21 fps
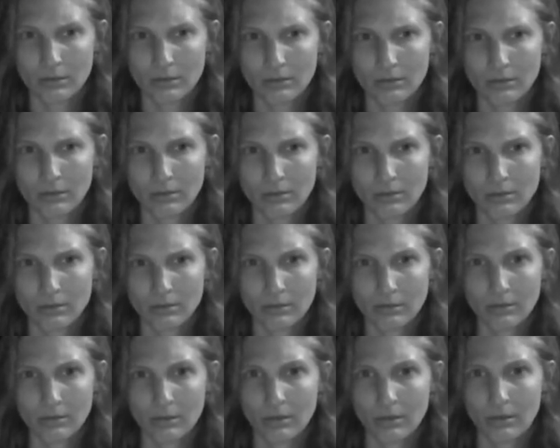
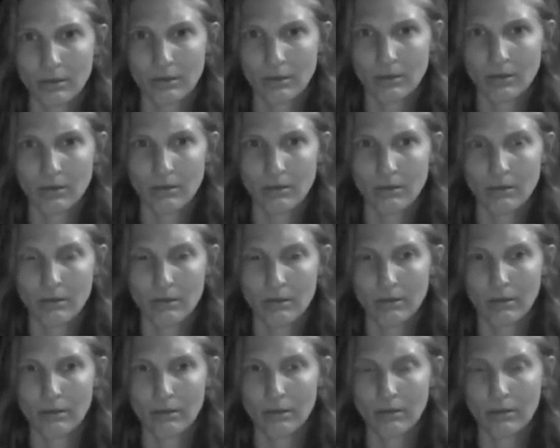
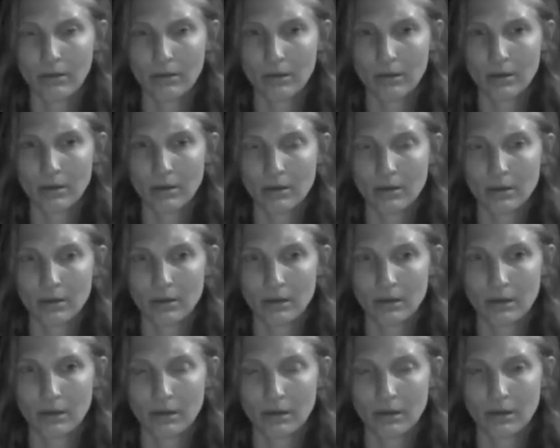
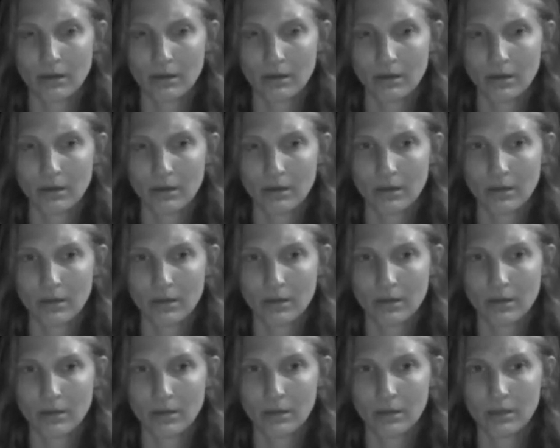
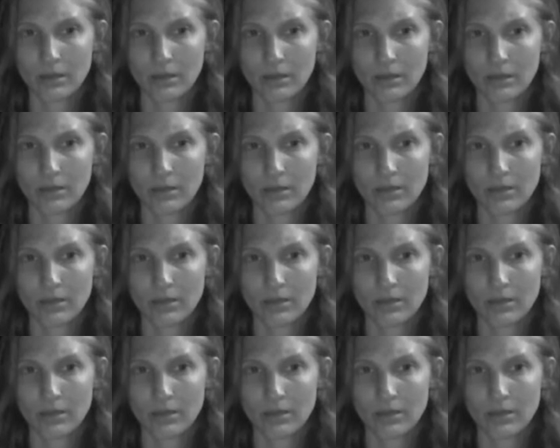(silent)